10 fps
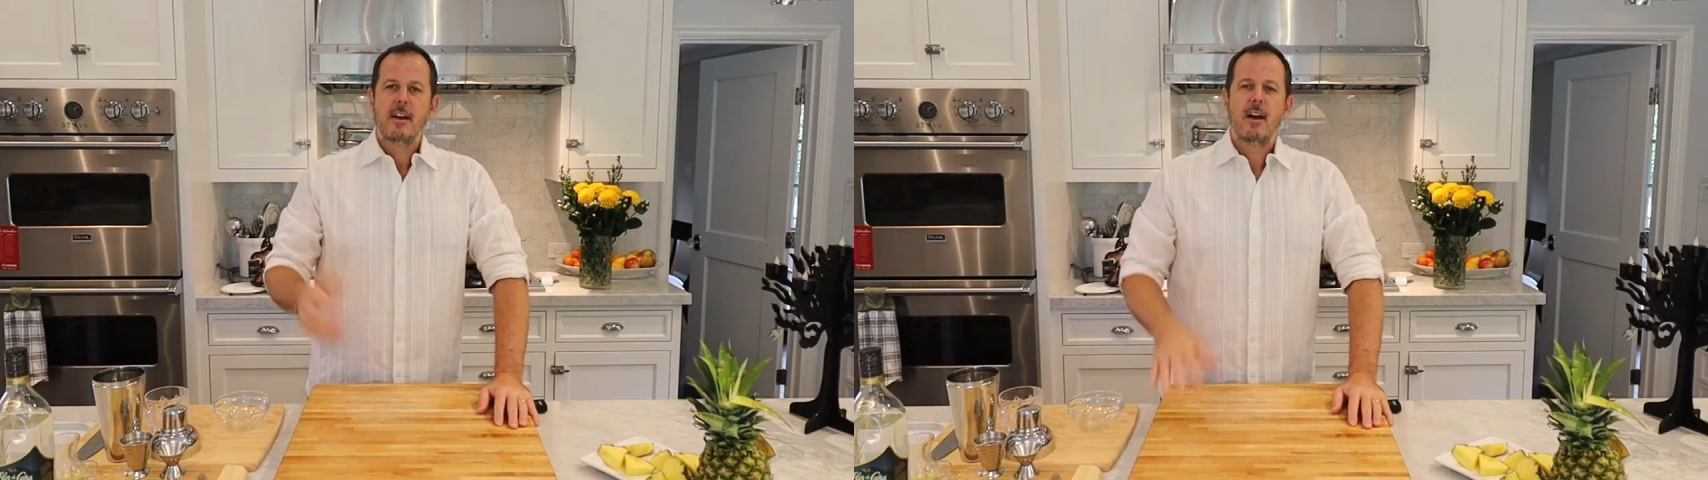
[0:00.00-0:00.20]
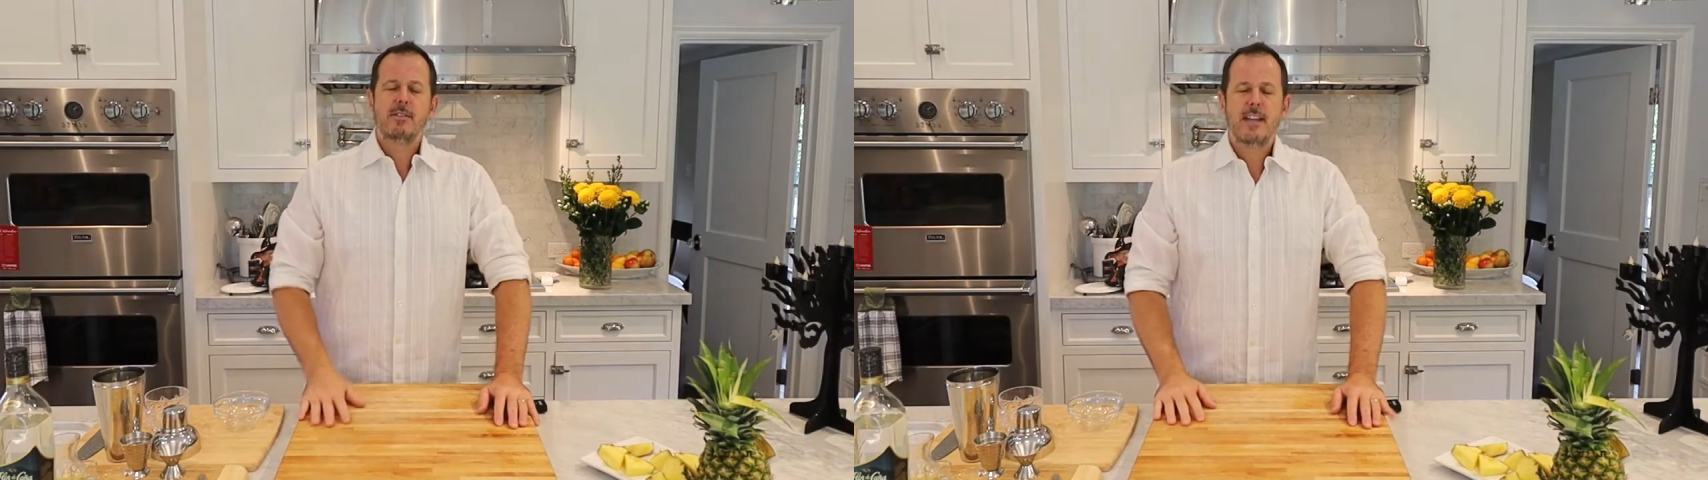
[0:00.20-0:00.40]

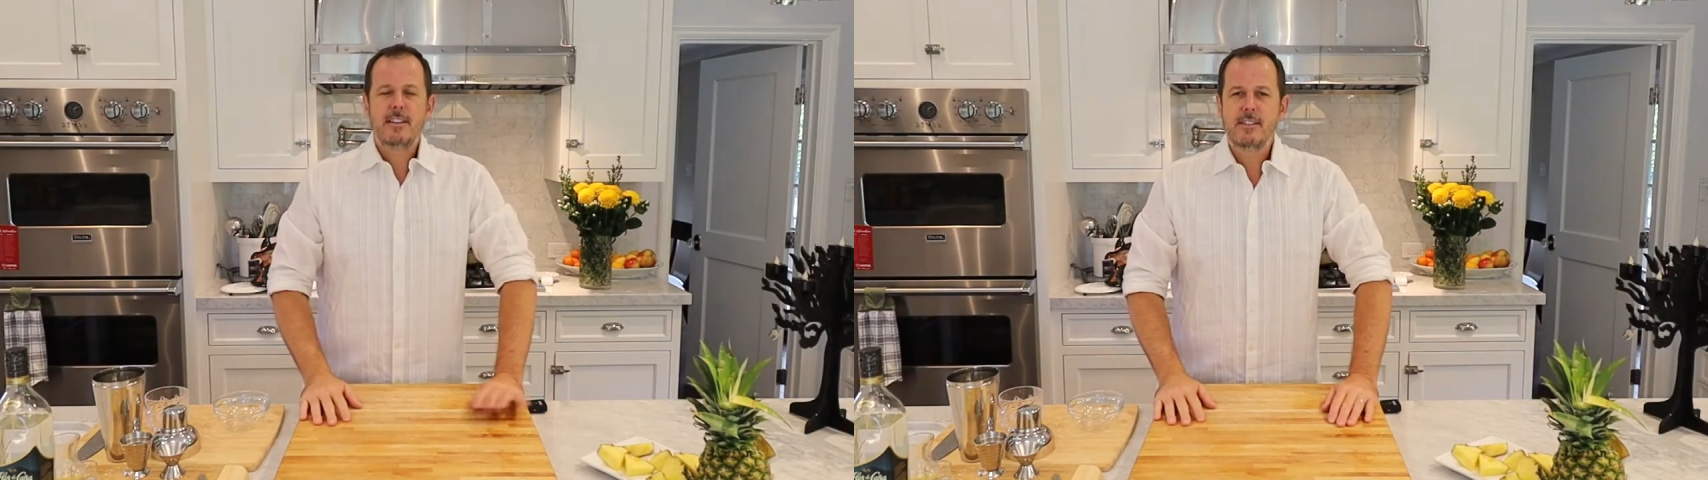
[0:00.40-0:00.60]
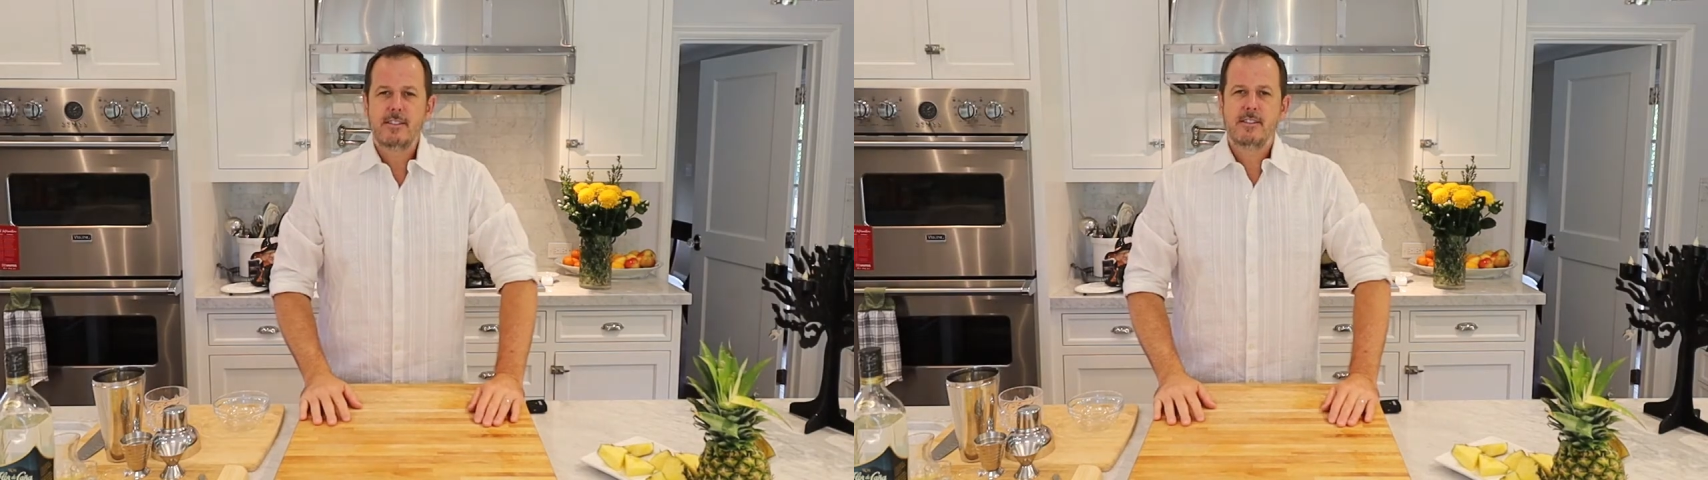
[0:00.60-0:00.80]
I was
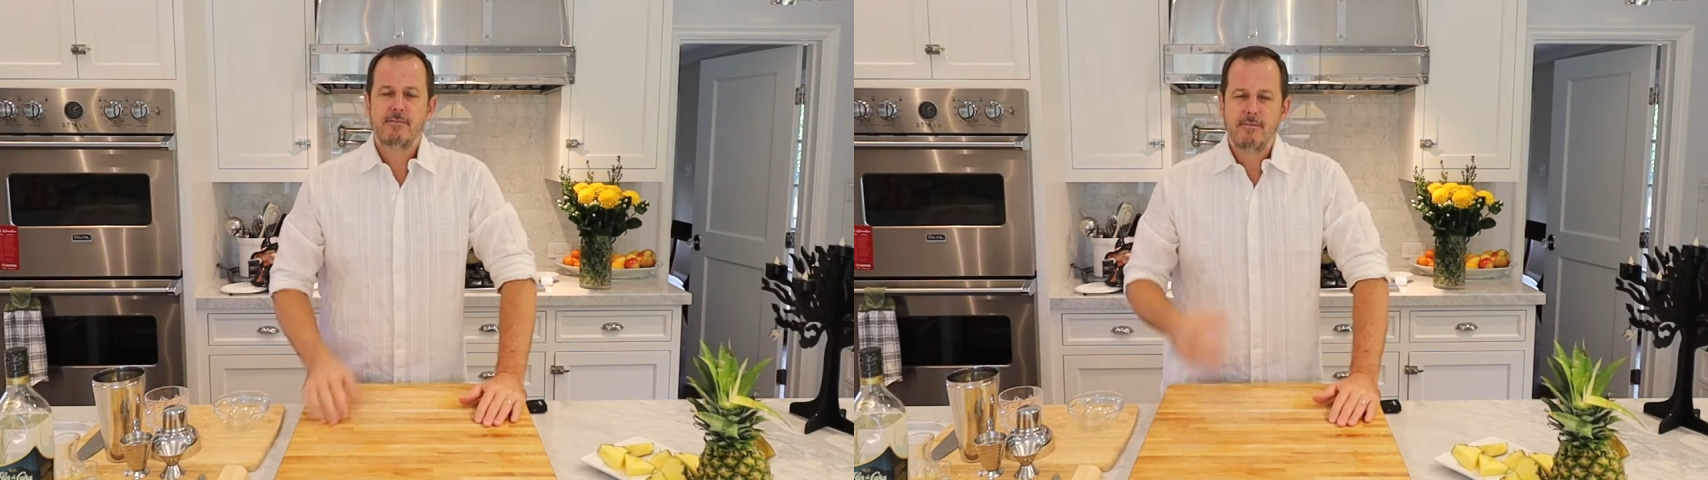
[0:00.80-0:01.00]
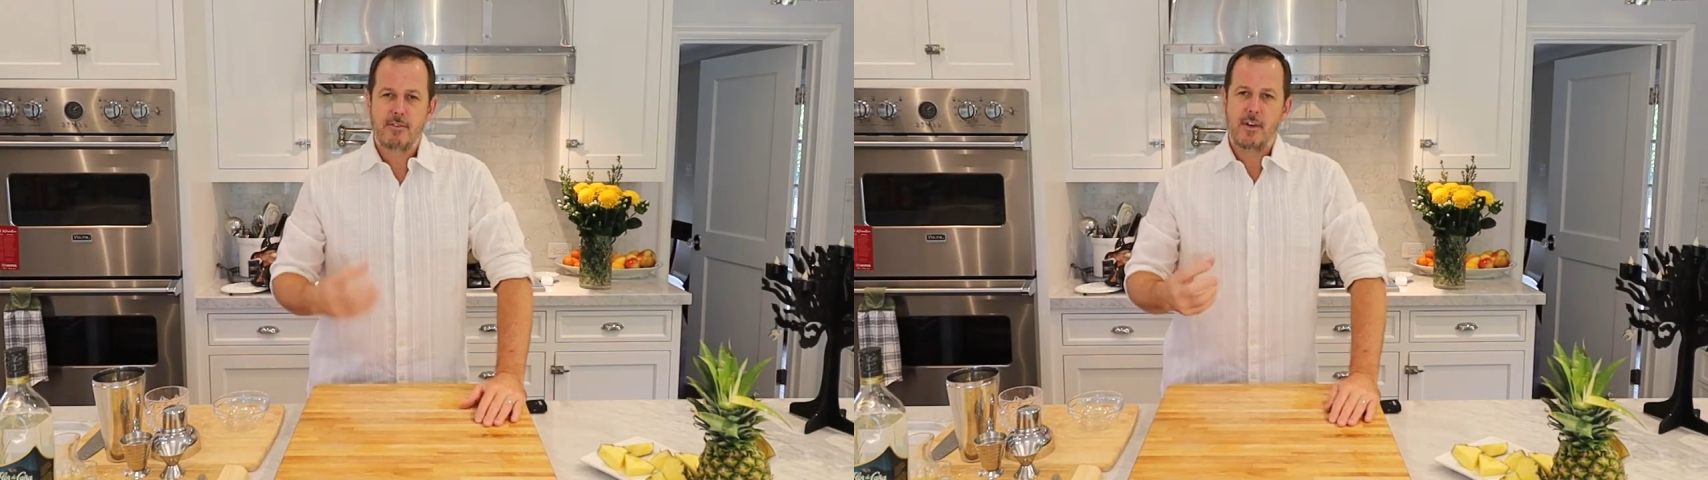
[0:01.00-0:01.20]
asking
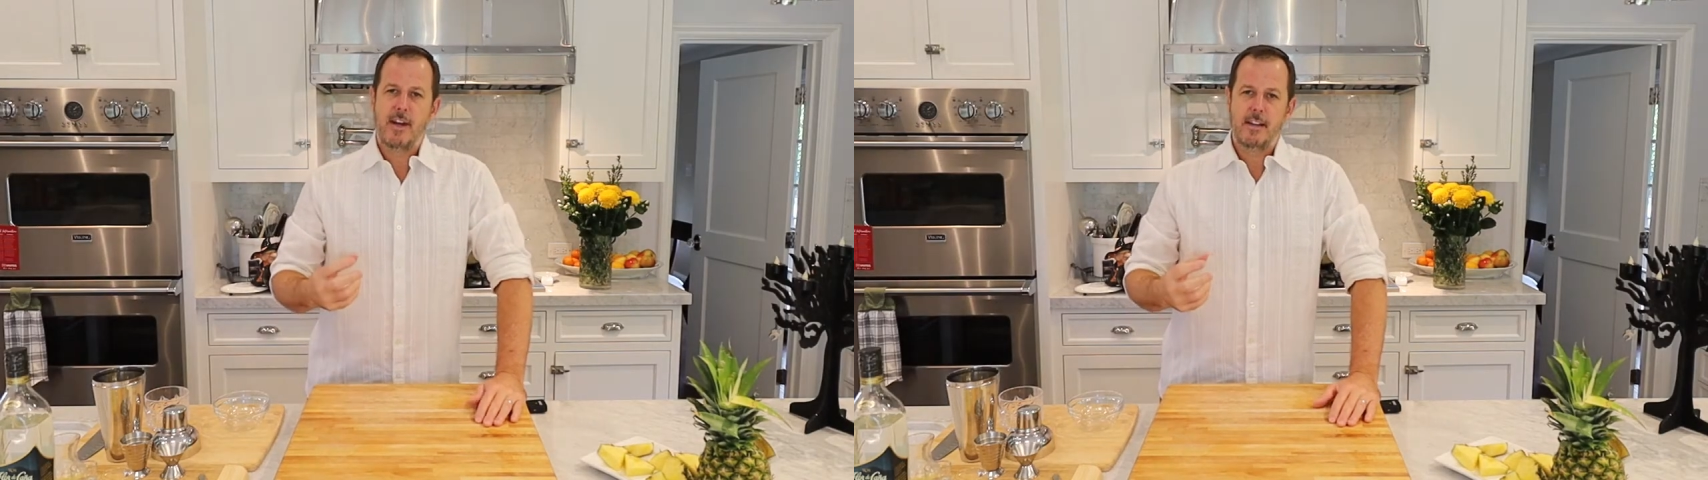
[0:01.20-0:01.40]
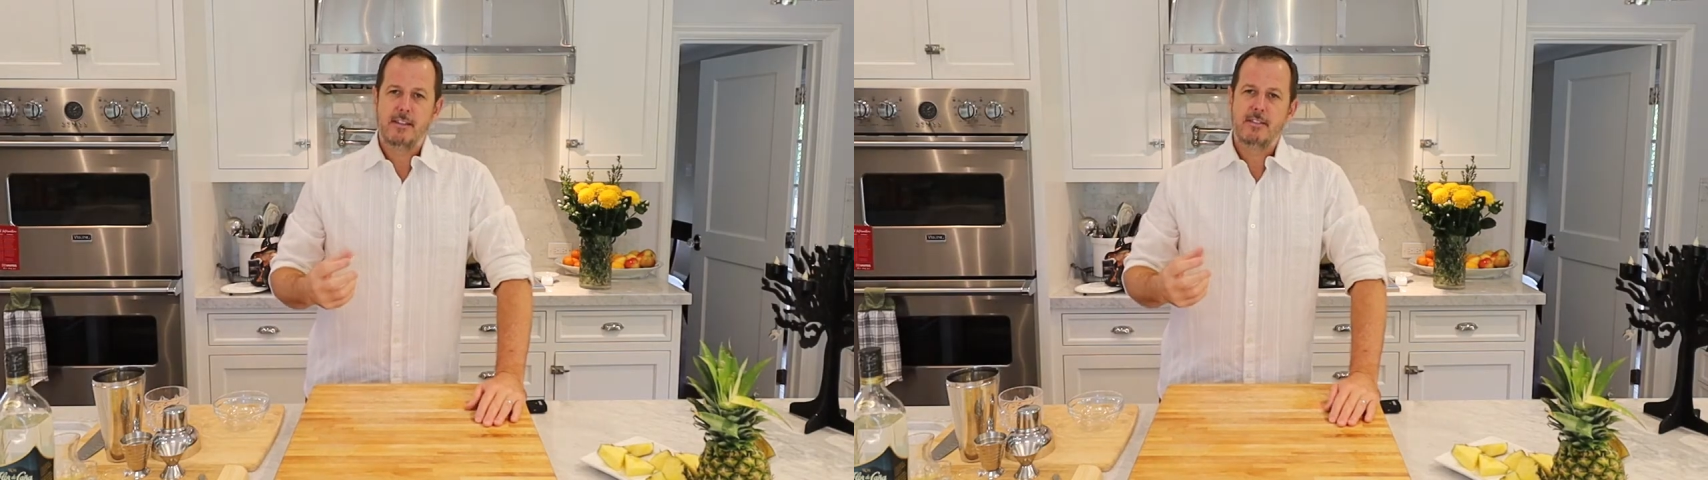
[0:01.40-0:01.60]
some
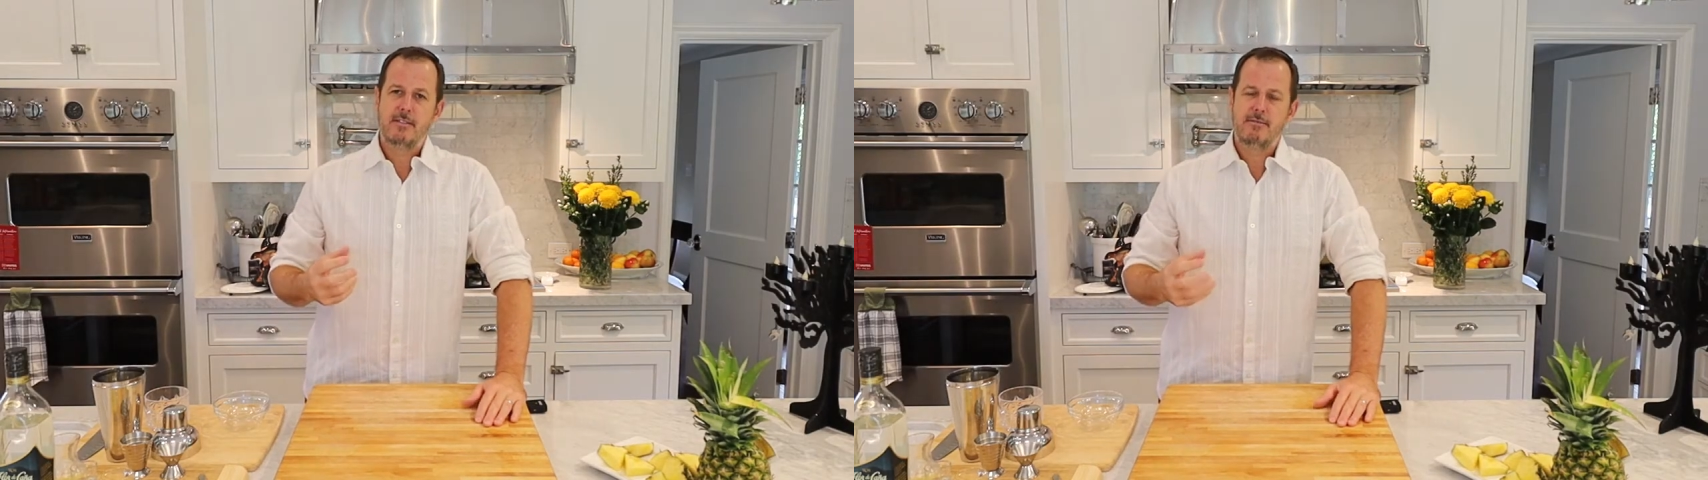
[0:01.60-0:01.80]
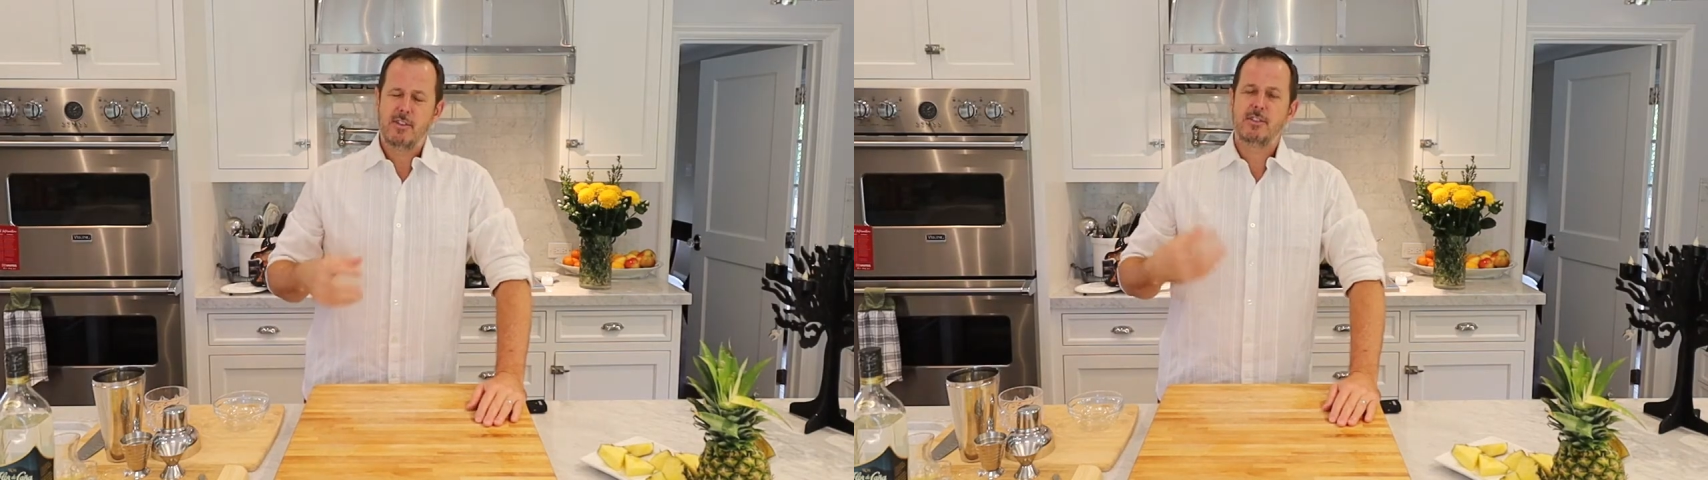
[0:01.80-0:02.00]
friends for